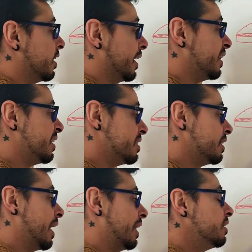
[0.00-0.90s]
And this
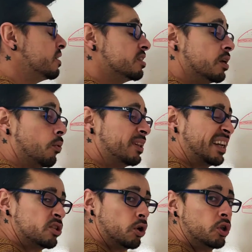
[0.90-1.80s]
gland is the one that
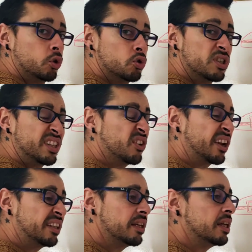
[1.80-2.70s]
is going to
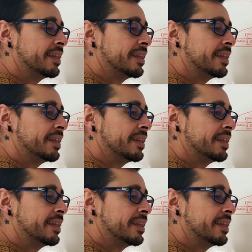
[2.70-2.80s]
secrete